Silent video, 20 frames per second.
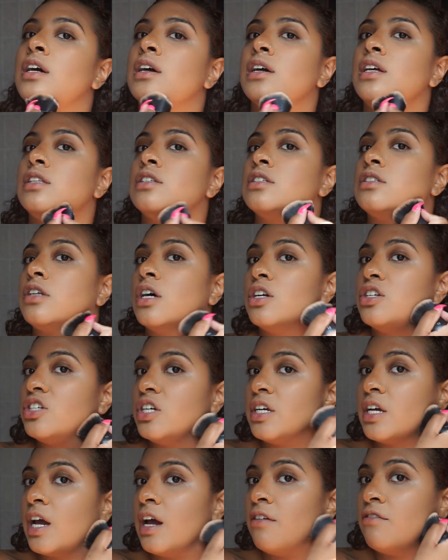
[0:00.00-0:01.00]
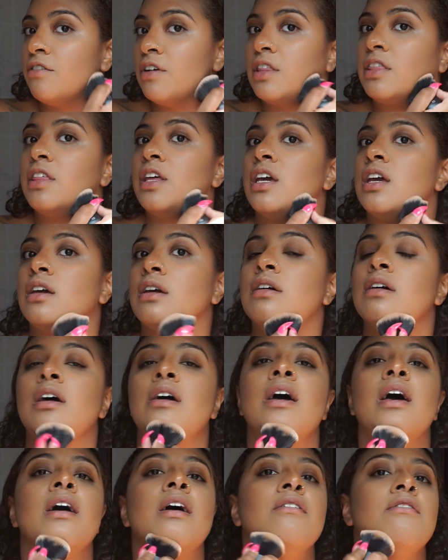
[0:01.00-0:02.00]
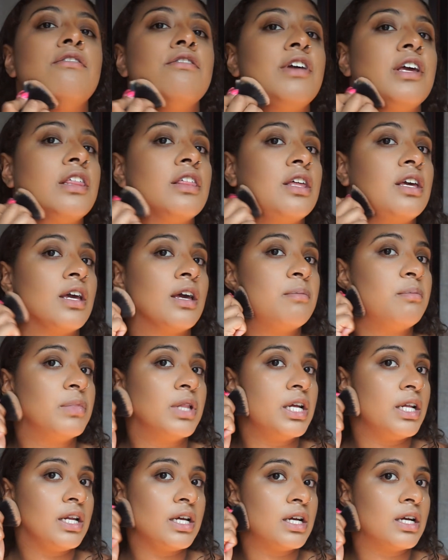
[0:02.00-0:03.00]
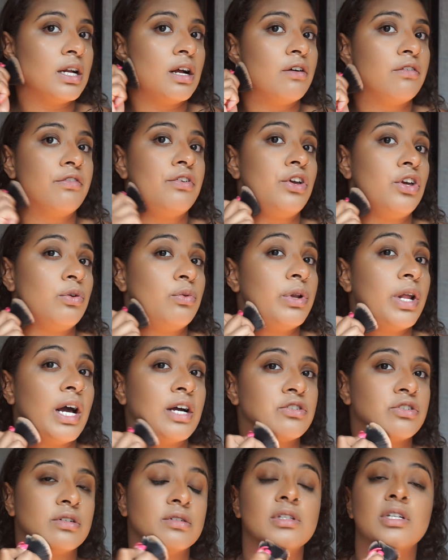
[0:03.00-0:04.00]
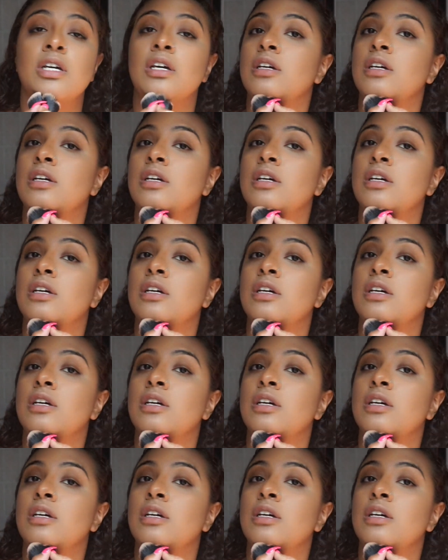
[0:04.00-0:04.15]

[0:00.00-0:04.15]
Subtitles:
it's touching everything and blending it out for you naturally.